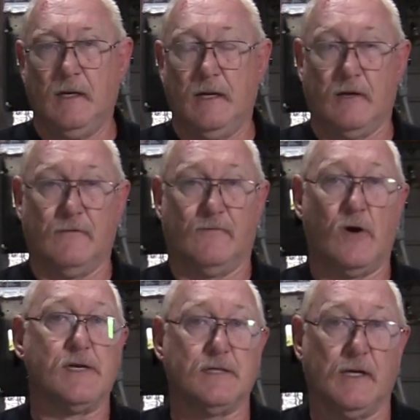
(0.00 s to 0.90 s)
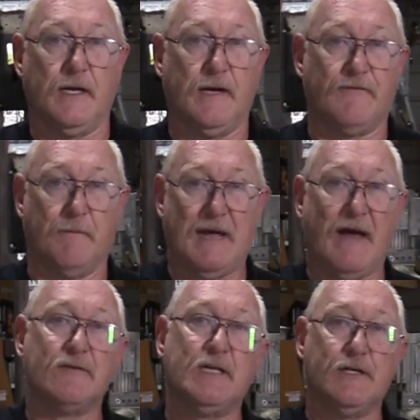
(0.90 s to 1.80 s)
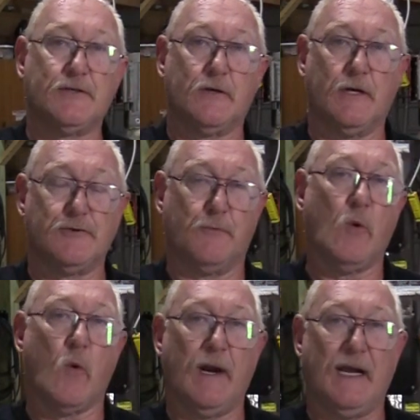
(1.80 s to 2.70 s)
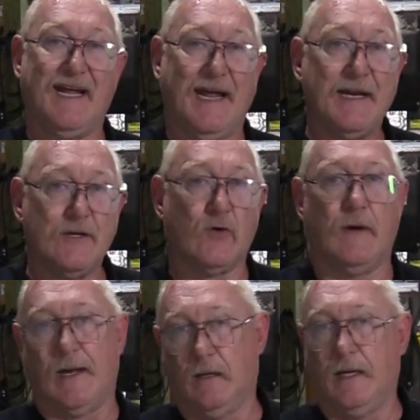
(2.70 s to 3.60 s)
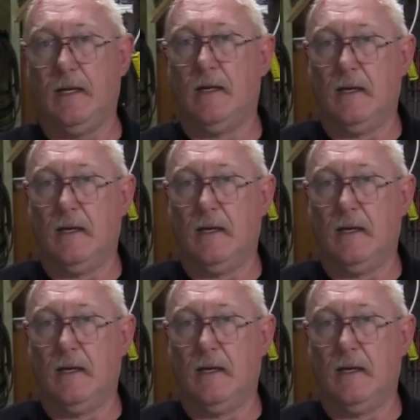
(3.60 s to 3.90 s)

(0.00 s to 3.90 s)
Now, conversely, if the M A F sensor is reporting incorrectly,